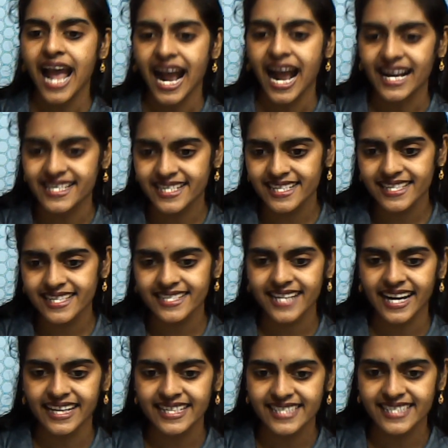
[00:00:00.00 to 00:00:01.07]
Adjacent
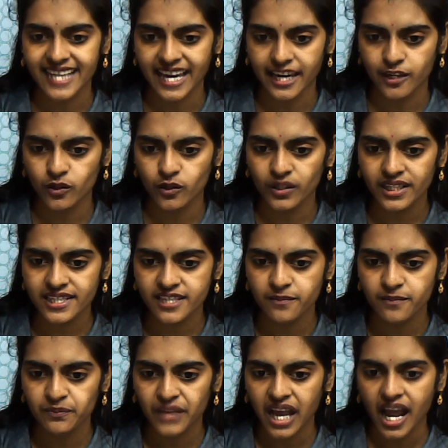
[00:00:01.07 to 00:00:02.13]
side is a units.
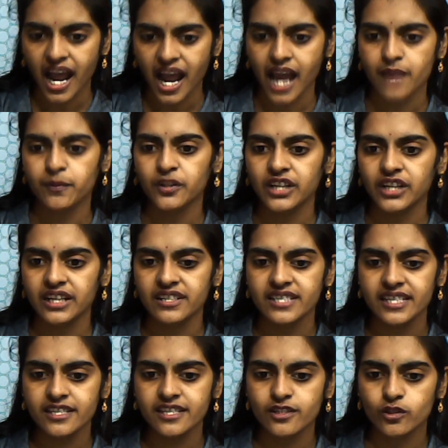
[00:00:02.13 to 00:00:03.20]
Hypotenuse
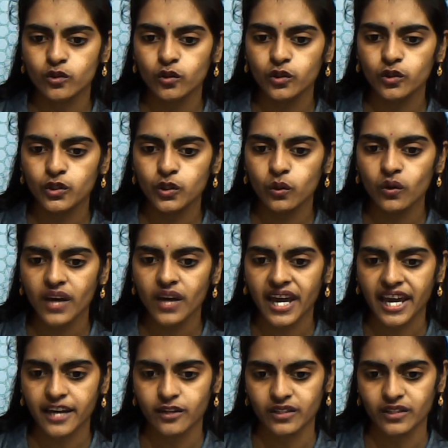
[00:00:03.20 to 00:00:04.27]
is root 2
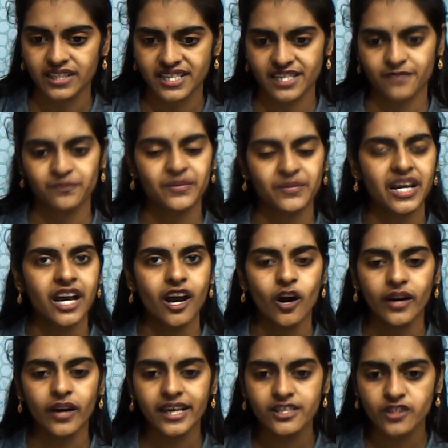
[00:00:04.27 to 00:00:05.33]
a units.
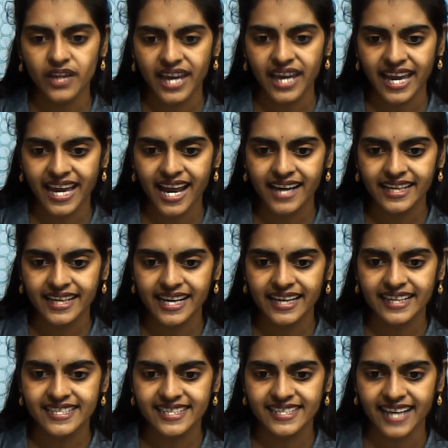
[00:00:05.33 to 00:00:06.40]
Okay, so a and a
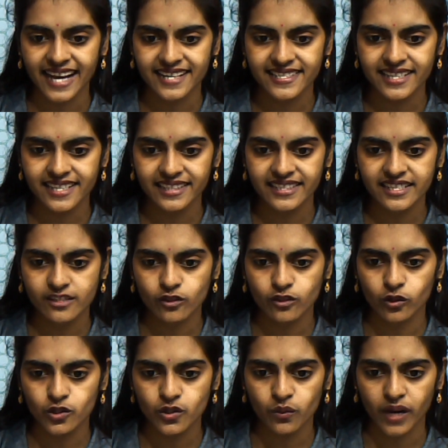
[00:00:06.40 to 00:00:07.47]
gets cancelled. This is
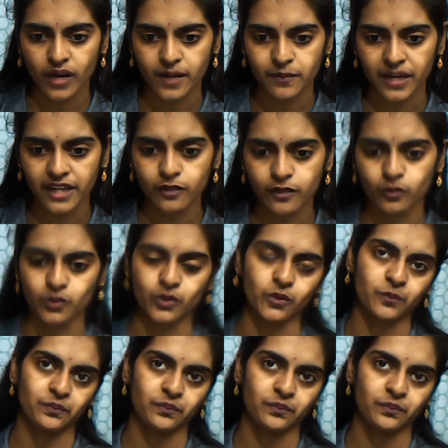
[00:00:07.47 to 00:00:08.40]
also 1 by root 2.